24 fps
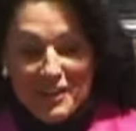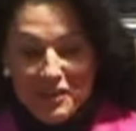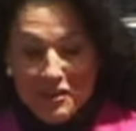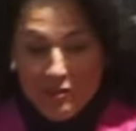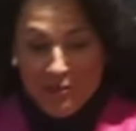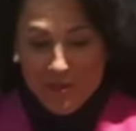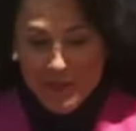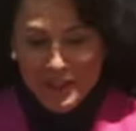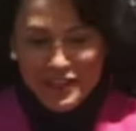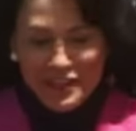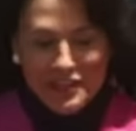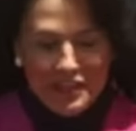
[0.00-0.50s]

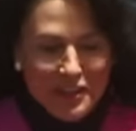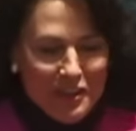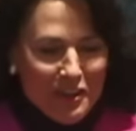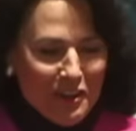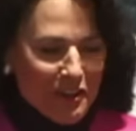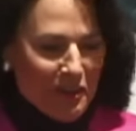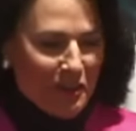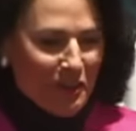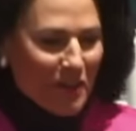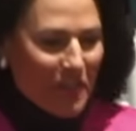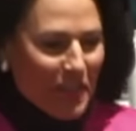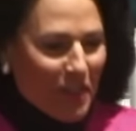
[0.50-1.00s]
Here we
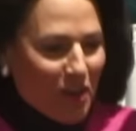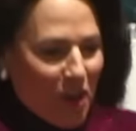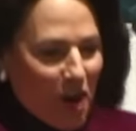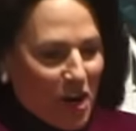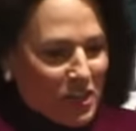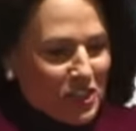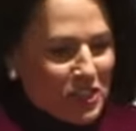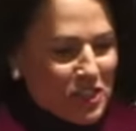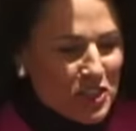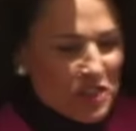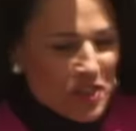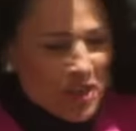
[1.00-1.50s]
go. Here
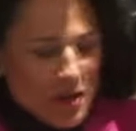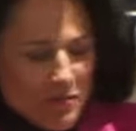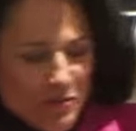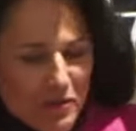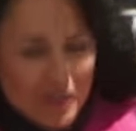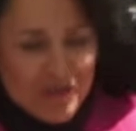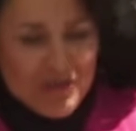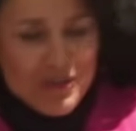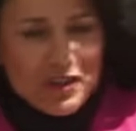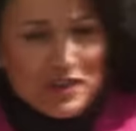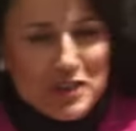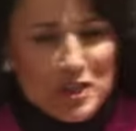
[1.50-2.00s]
are some
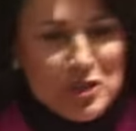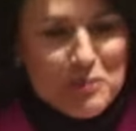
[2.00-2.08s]
of our